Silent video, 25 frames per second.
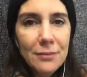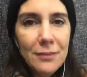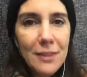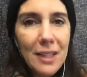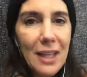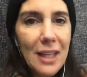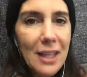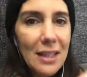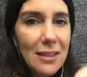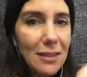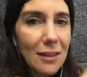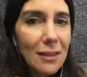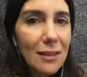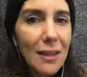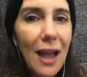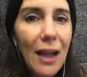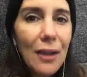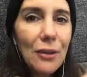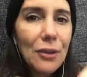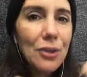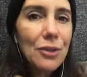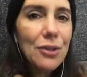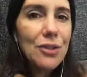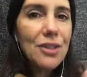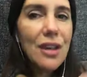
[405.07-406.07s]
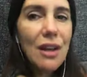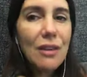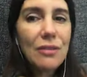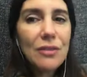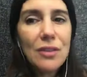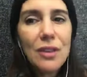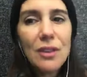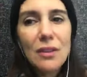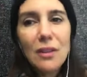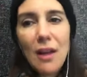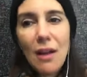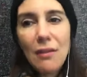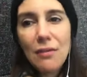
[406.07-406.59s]
is allow yourself
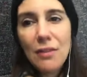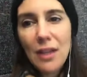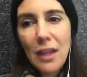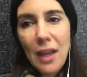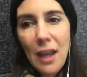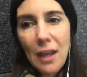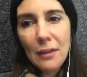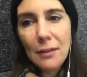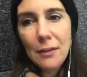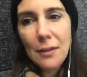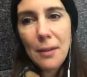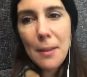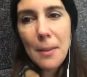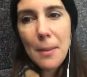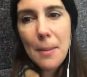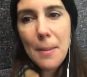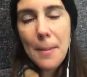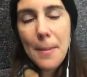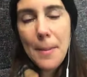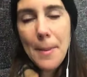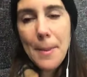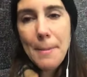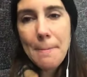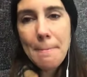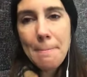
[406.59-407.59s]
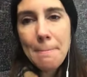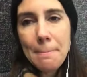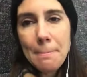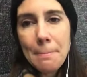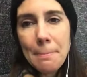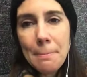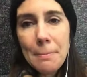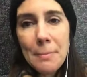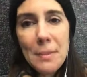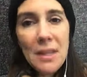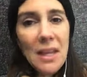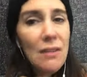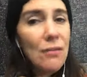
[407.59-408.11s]
to love again.
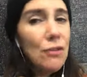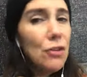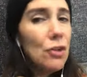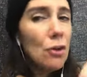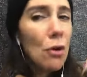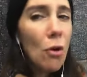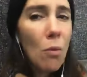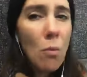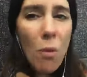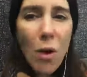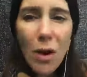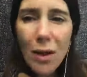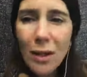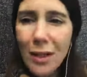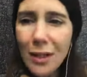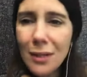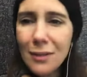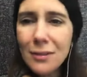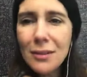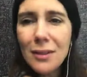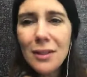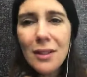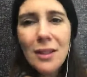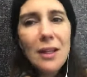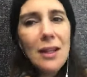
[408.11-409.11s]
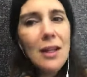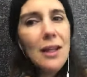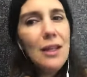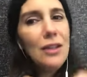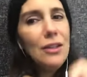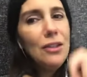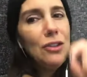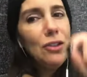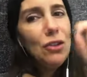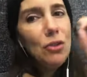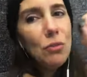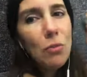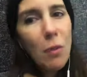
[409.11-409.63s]
If you don't want it,
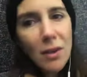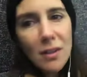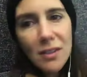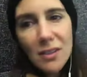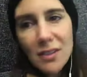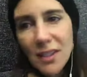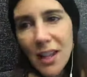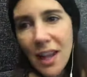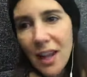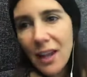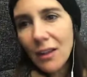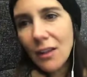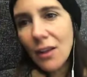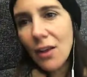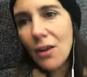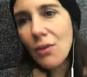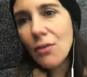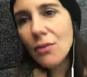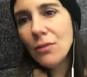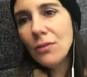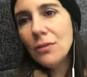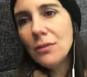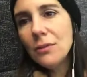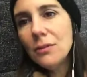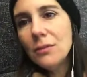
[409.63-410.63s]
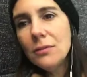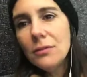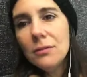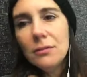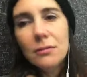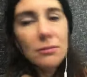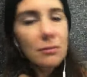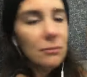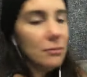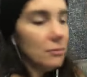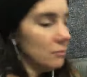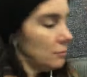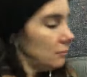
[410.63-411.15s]
you want to stay alone,
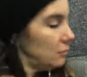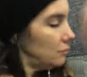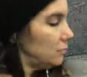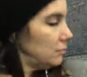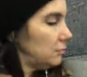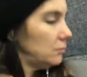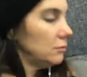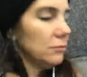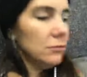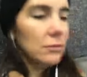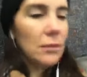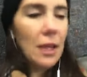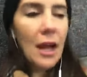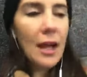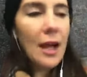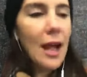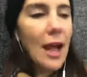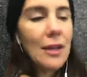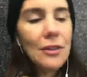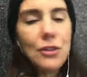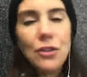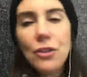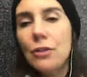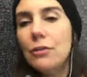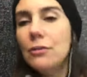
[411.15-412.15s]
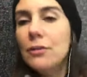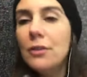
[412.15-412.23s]
I got you.